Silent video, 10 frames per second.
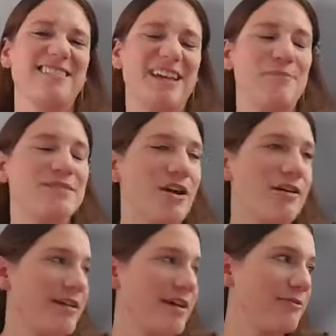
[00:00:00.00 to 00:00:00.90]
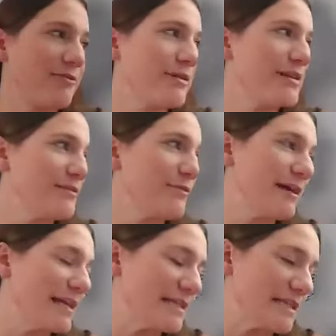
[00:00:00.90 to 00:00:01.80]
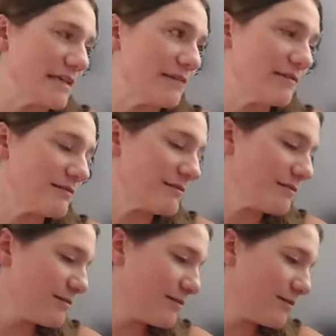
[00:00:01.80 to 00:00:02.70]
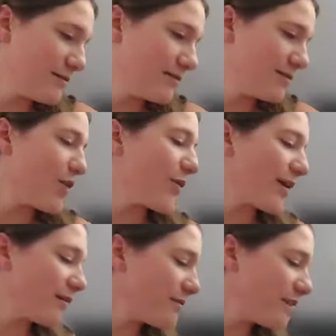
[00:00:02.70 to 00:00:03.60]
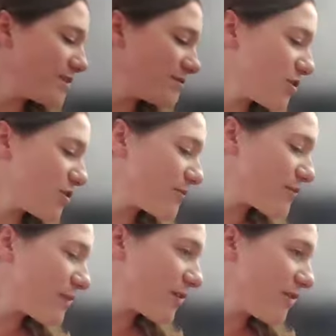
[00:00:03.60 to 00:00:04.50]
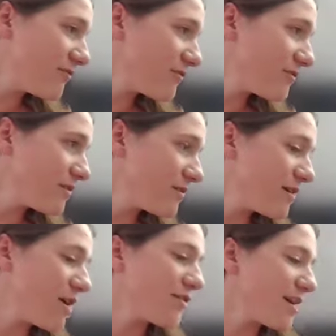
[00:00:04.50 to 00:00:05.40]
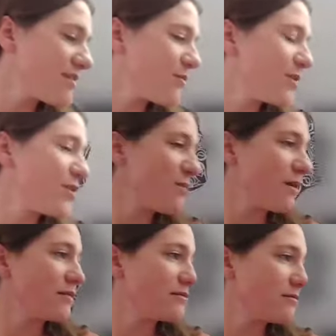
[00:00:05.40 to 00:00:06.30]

So I'm sorry. What is it? Okay. Do you want me to rip it off? Okay. Then what do you want?